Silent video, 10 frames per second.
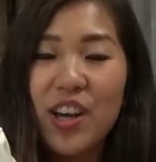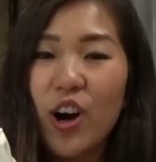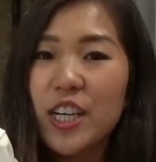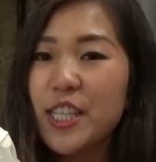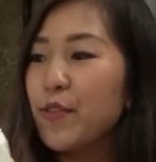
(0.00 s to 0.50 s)
is
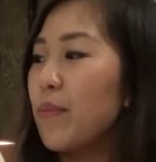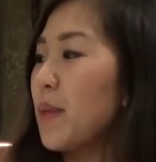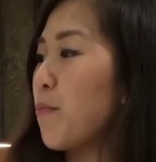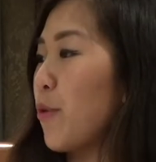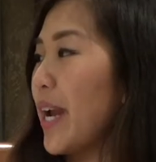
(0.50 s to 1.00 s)
also from
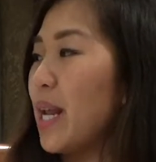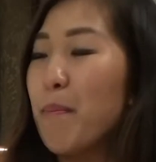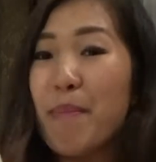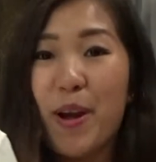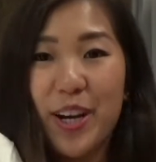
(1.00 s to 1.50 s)
the brand
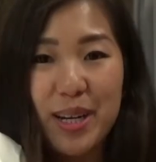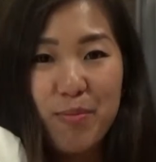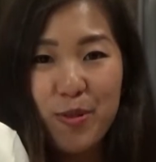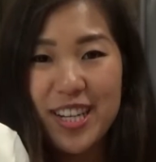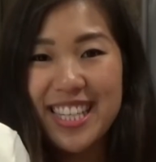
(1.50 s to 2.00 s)
American
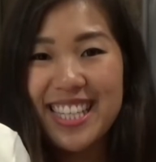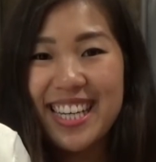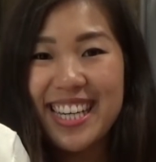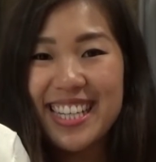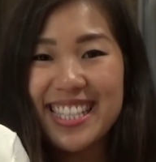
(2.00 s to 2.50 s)

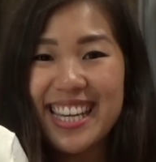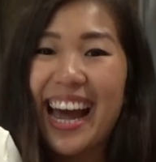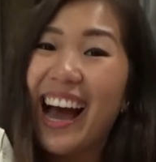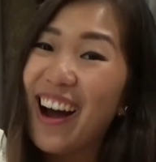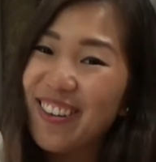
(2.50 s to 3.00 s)
Princess.
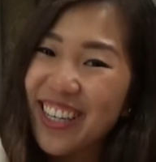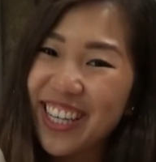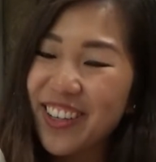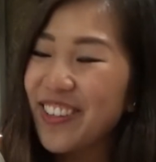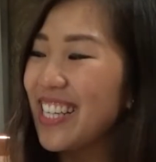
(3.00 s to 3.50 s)
How
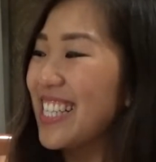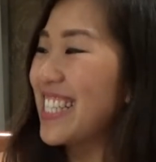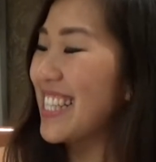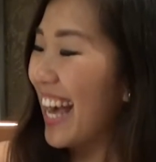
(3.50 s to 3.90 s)
cute is